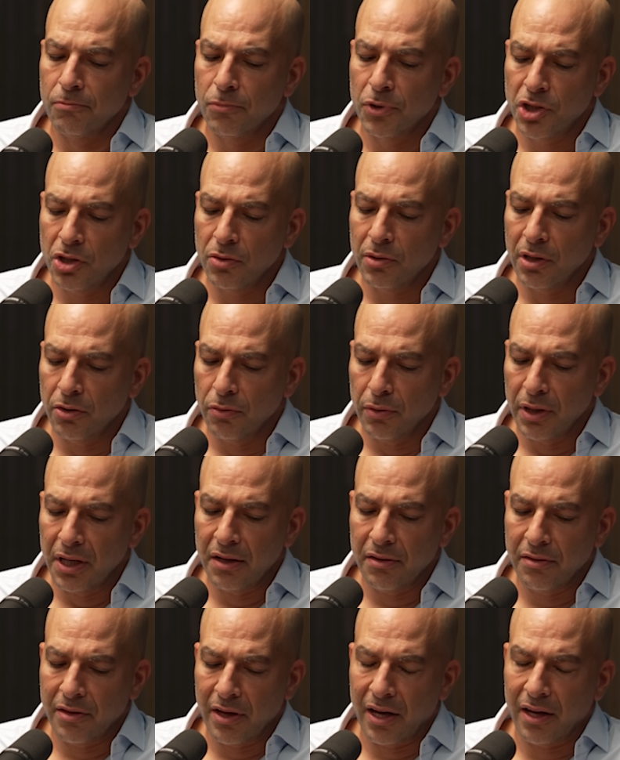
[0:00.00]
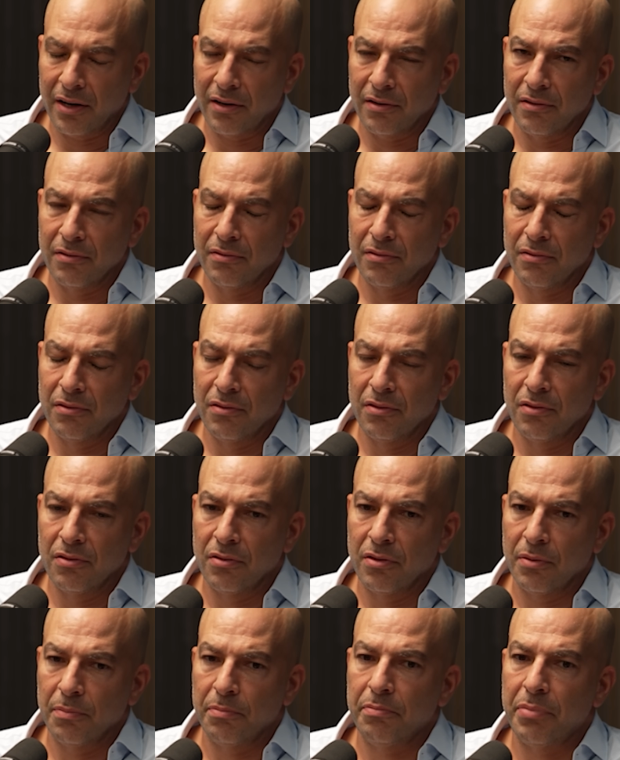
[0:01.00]
Would you agree that
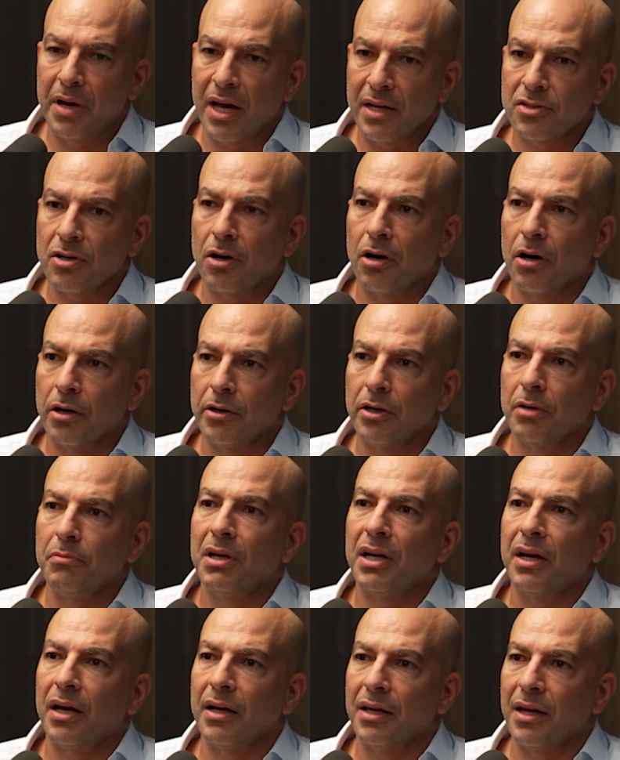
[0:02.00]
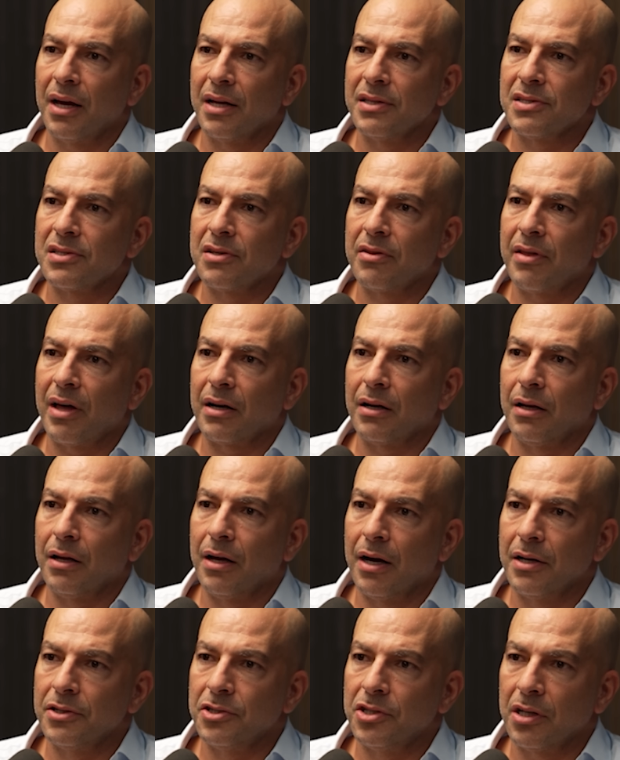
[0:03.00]
the best argument against that
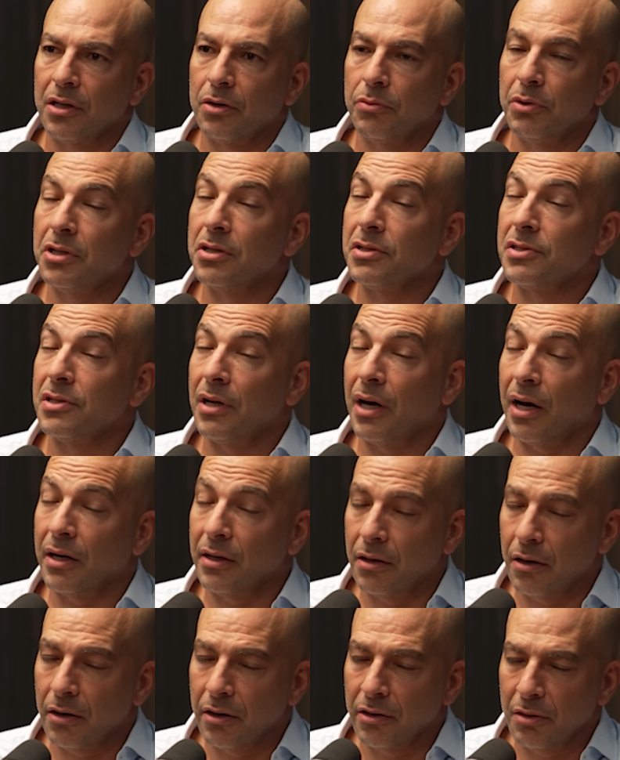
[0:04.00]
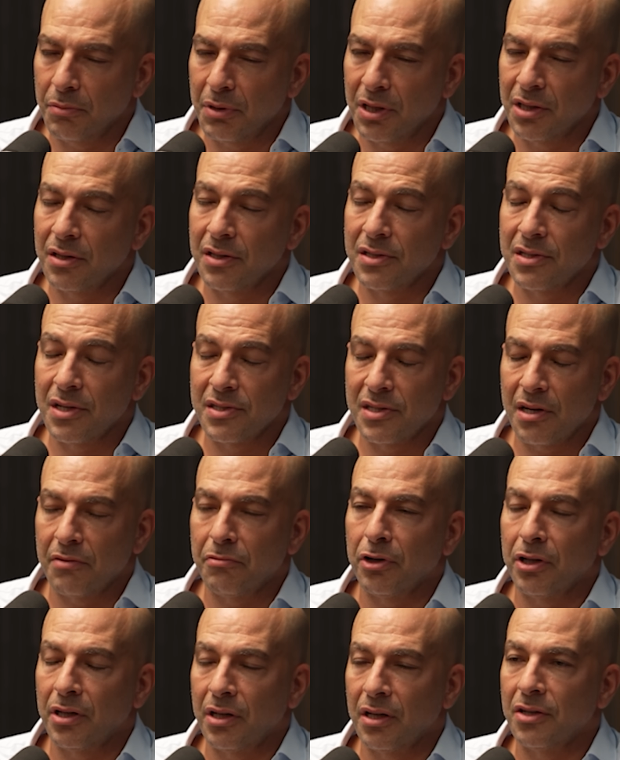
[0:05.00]
logic, which is not an argument that says
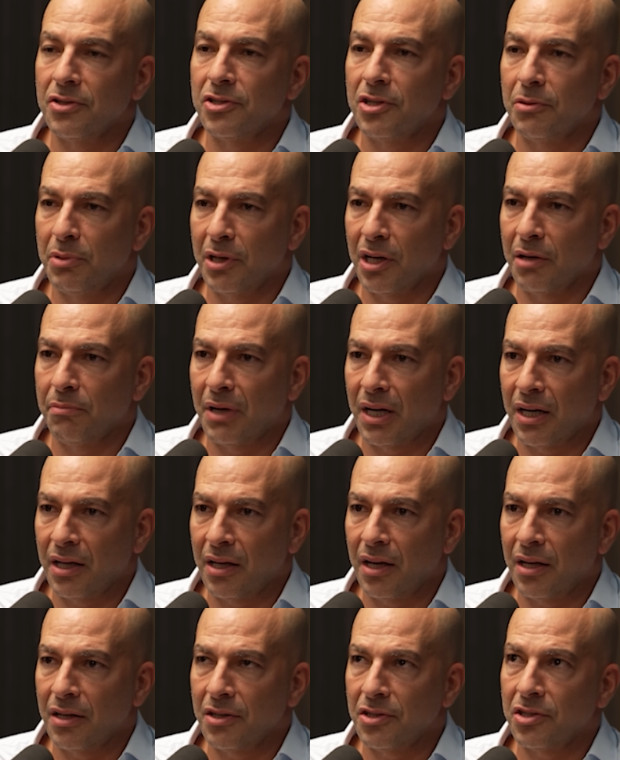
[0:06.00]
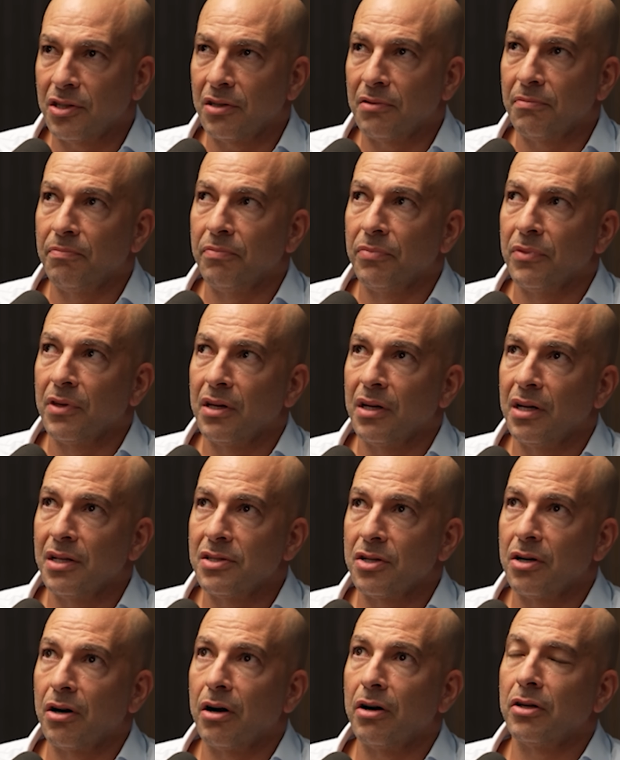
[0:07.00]
every kid should be on medication,
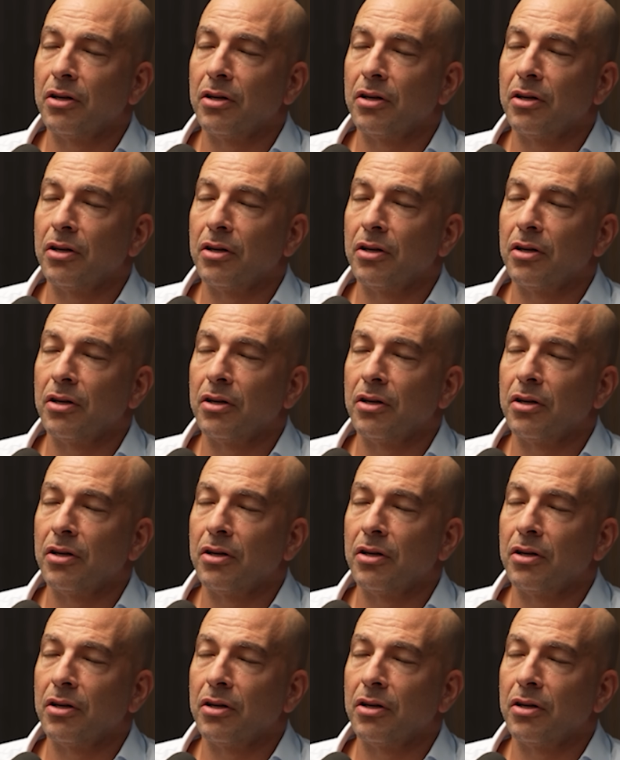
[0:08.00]
it's an